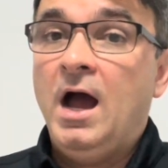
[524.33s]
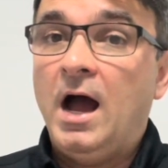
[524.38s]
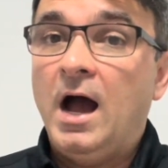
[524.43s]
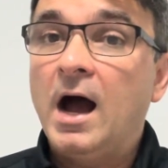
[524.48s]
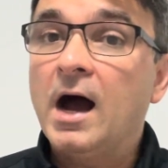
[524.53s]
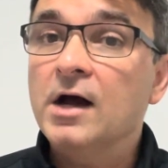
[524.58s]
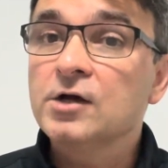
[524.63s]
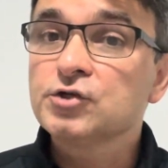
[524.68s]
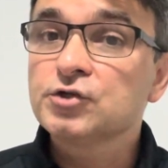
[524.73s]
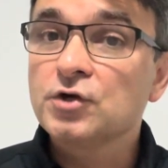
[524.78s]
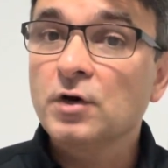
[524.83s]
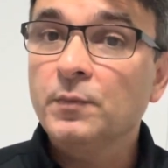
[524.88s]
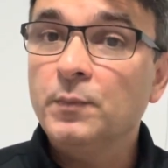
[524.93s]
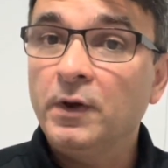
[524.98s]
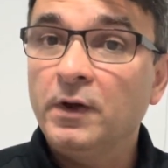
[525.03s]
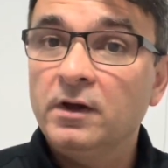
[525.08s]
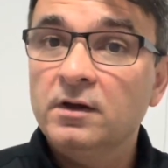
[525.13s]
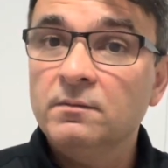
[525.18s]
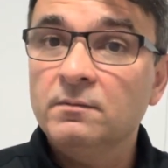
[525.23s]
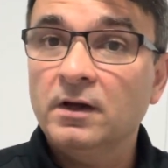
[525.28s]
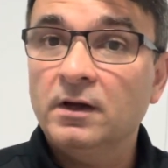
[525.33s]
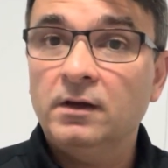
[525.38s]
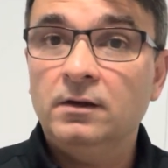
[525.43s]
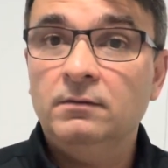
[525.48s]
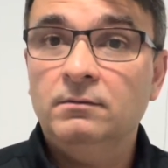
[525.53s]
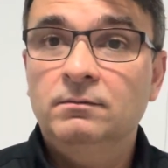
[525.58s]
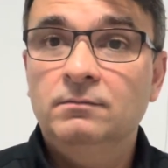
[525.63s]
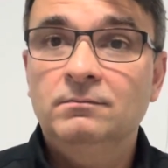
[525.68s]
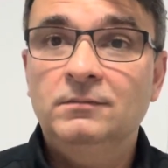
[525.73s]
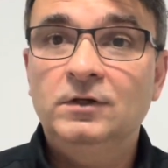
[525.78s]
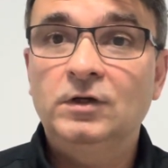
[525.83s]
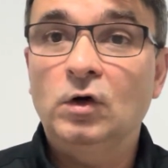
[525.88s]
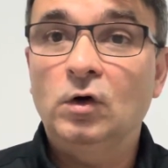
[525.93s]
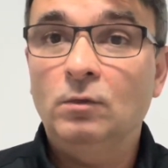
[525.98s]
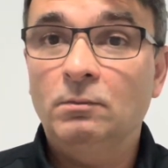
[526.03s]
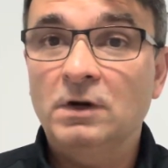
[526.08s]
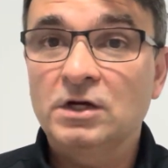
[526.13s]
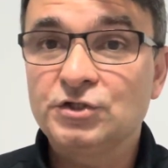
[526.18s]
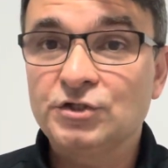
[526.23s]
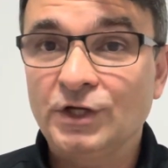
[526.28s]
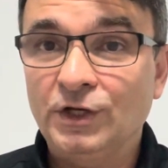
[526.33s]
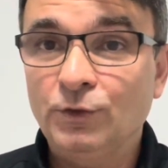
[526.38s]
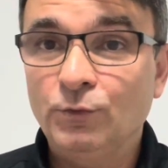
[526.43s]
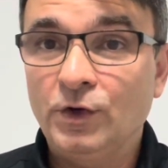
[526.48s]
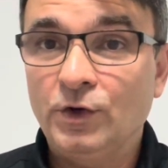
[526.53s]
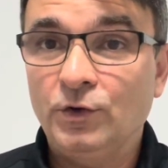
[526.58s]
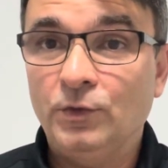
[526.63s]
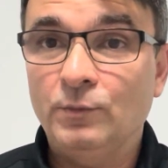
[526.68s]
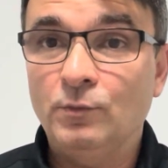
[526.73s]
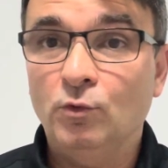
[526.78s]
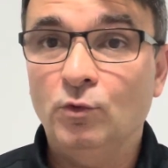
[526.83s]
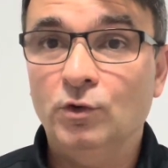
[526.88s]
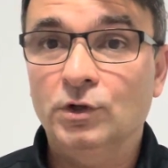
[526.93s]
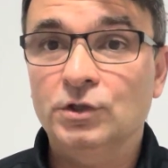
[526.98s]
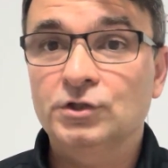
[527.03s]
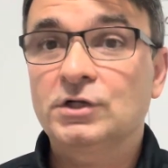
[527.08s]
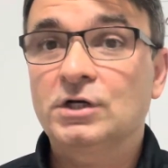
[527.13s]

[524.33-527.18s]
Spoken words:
I start paying my January mortgage.